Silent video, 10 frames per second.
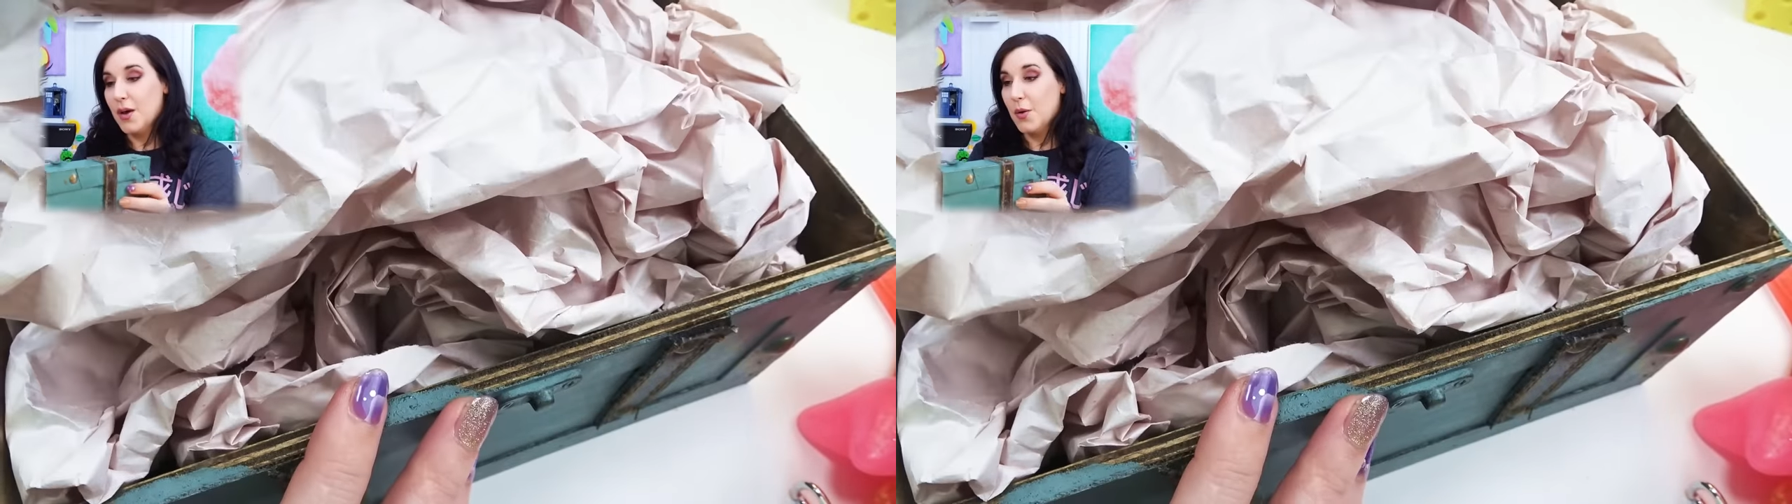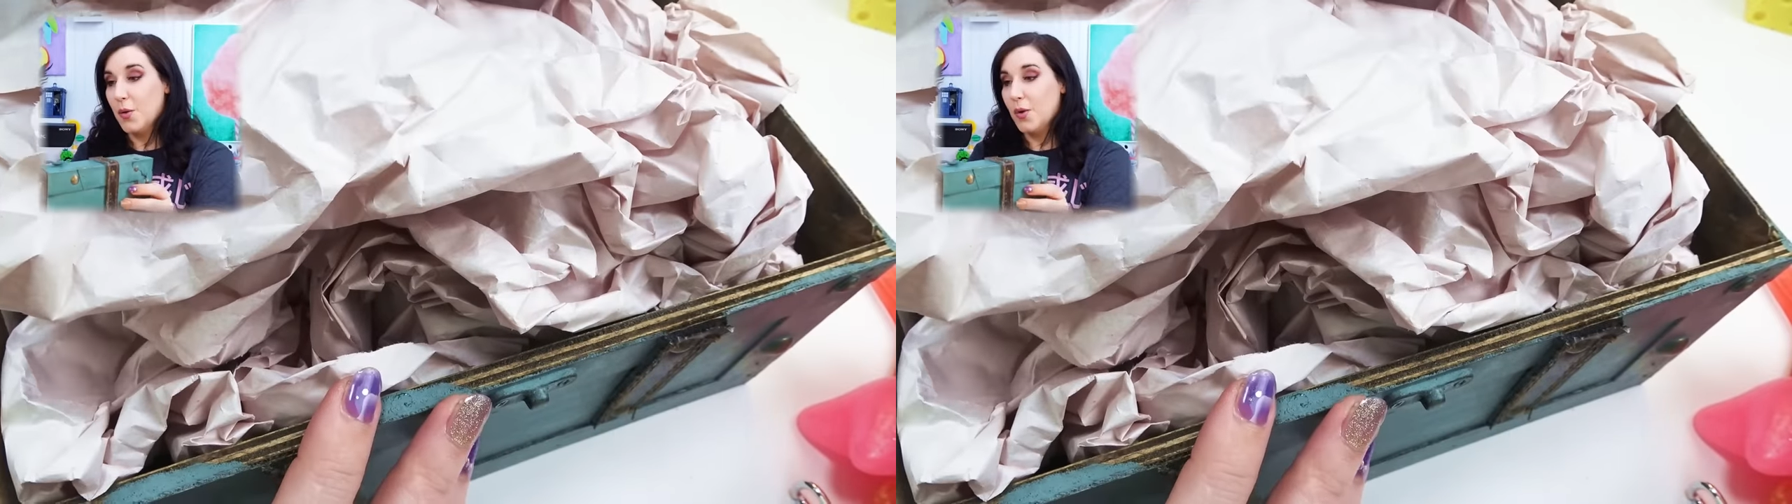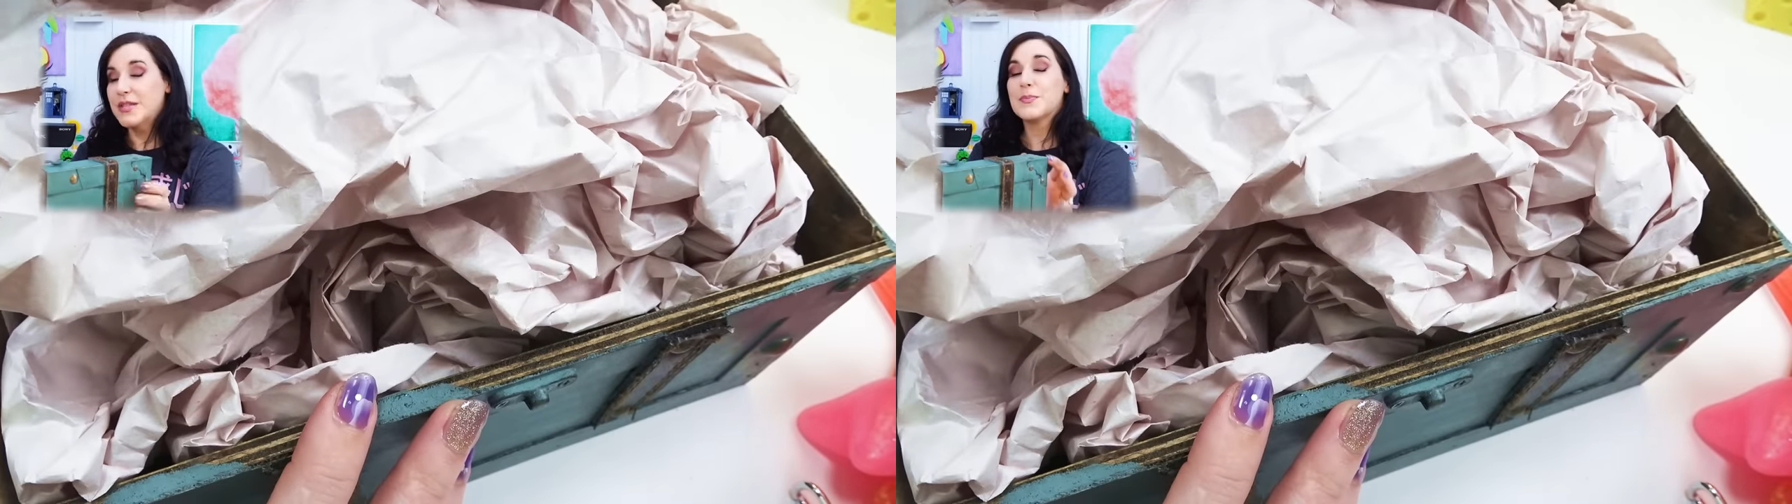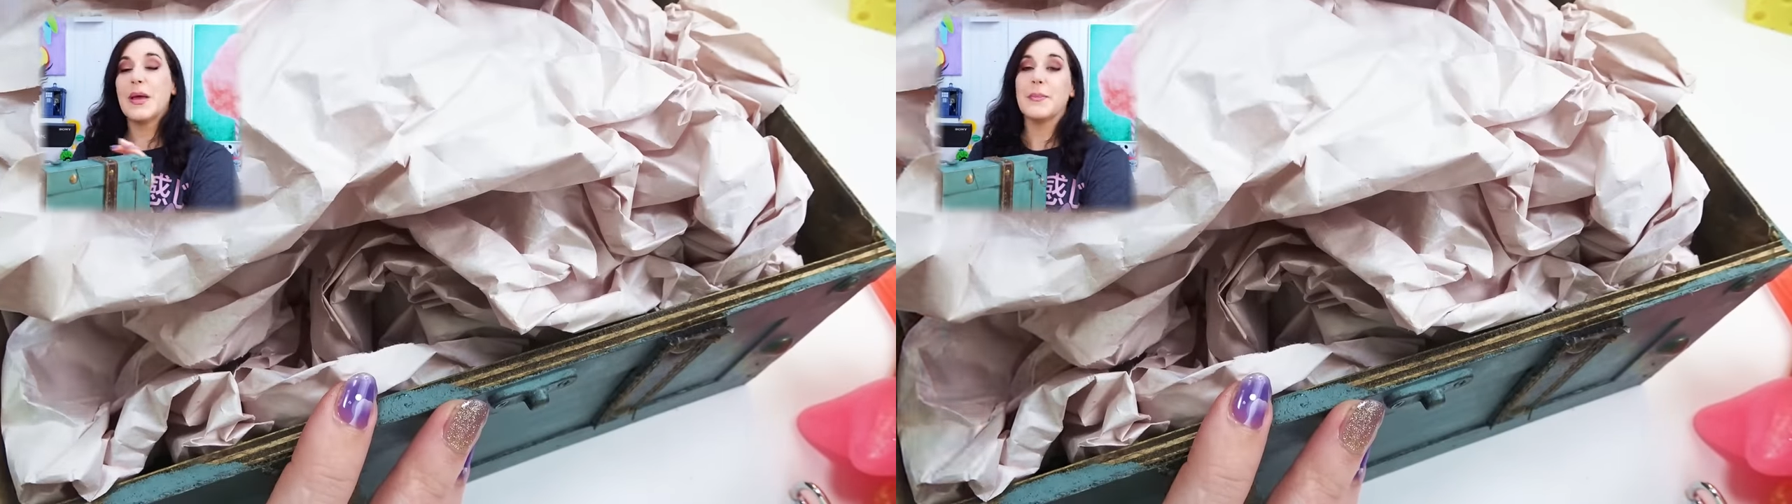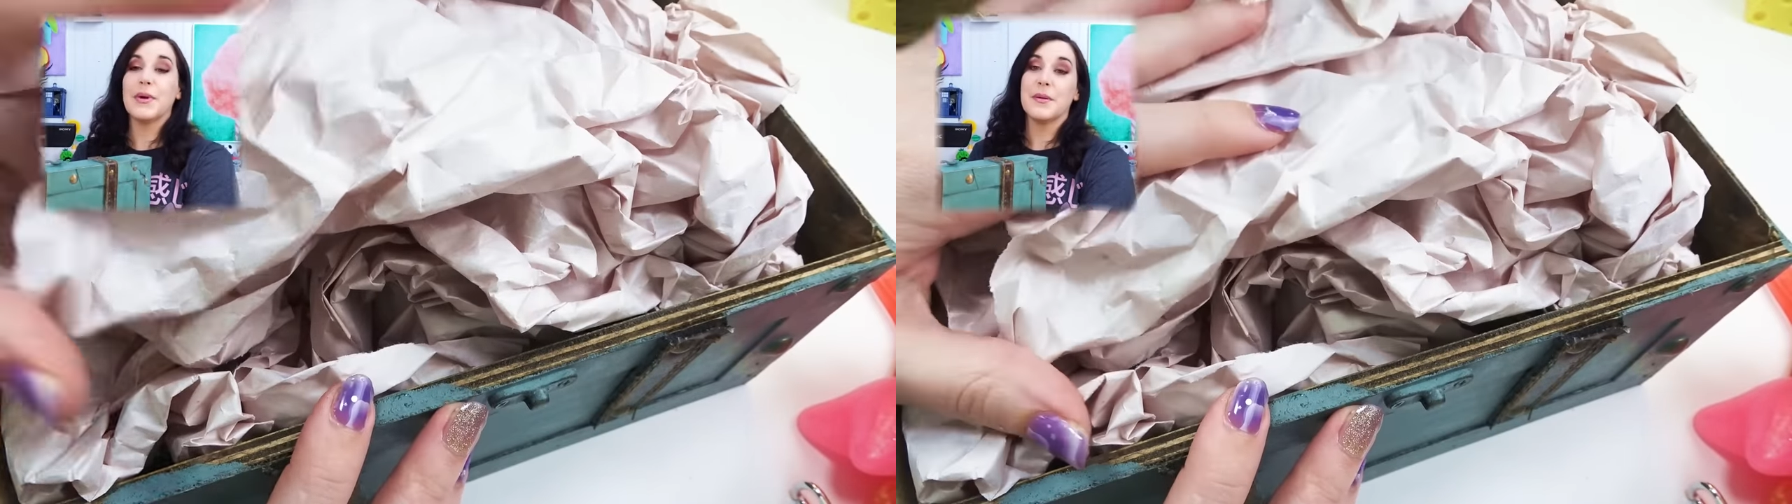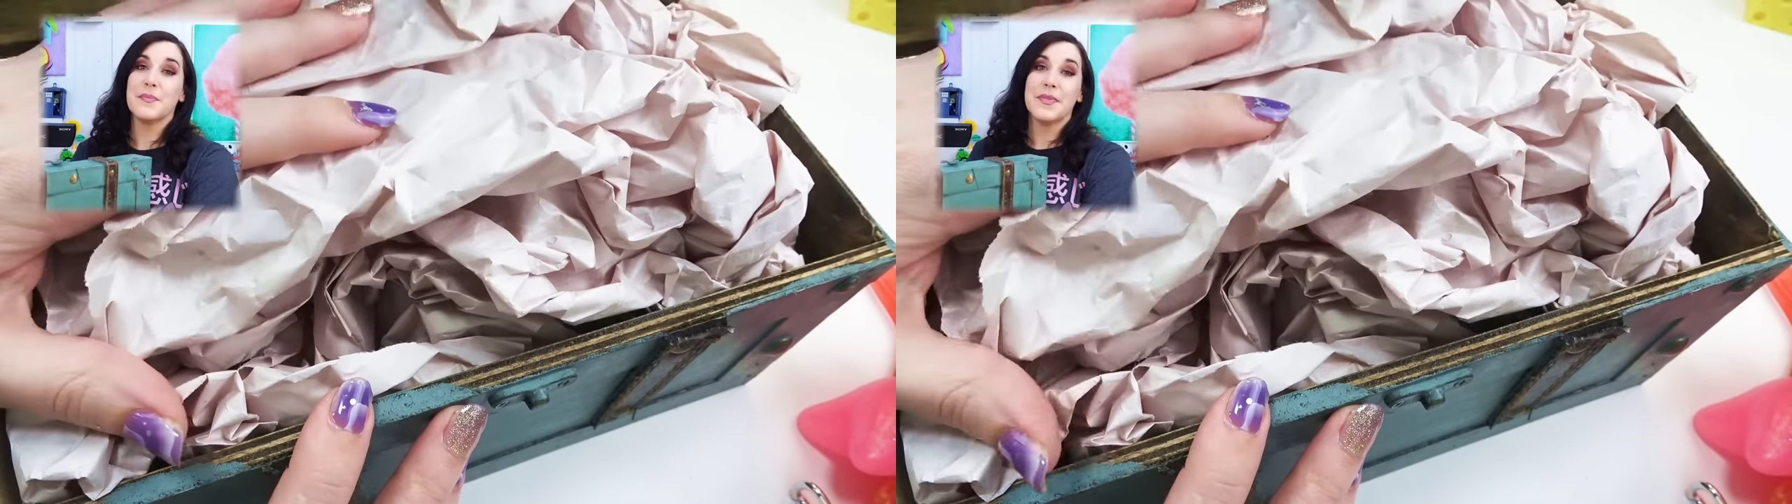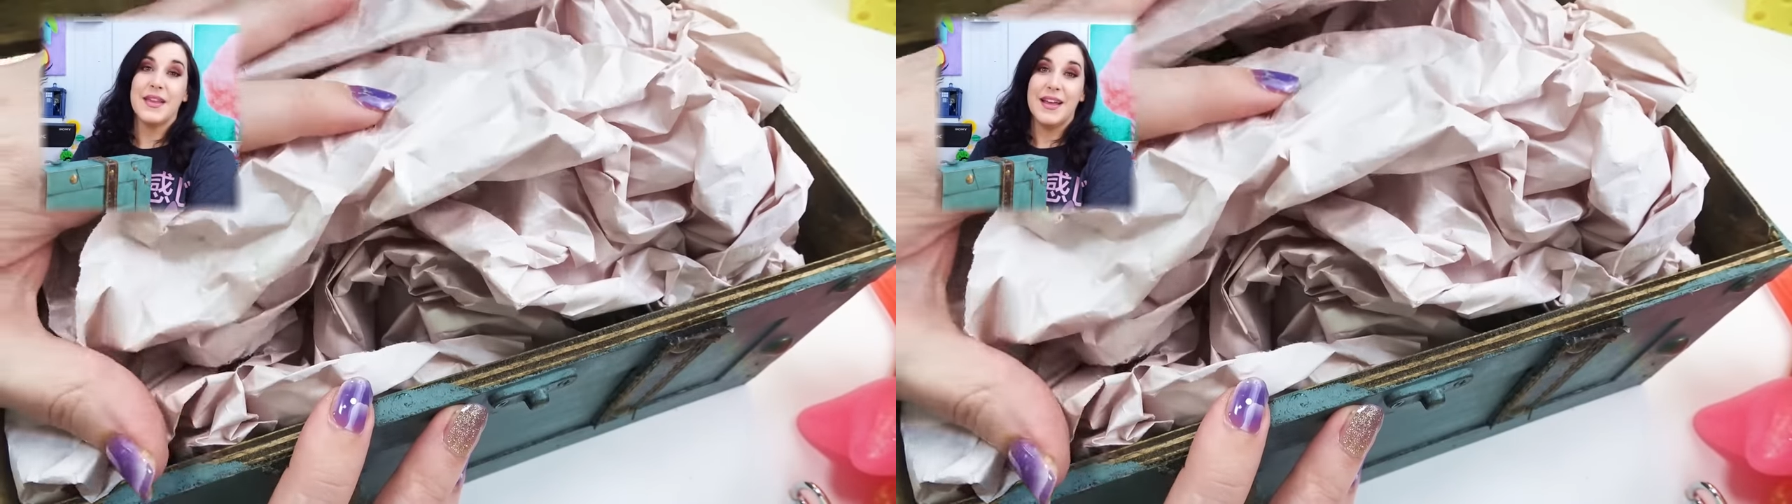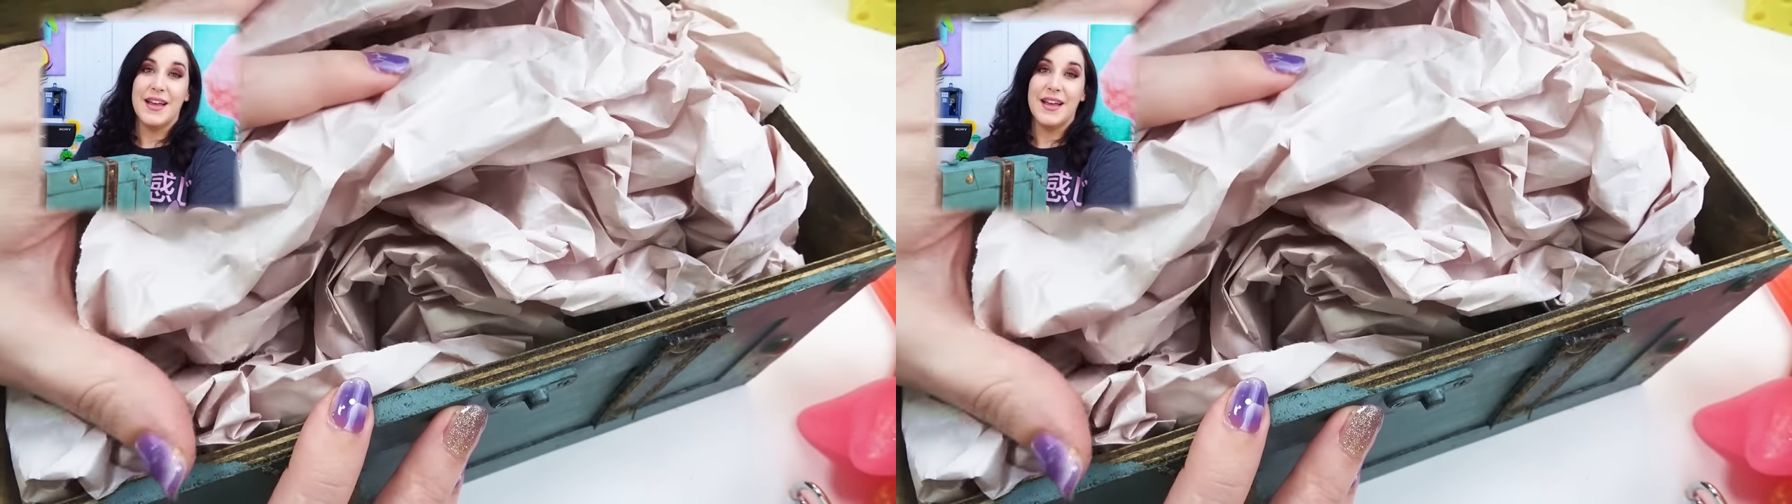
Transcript: Oh, it's paper. I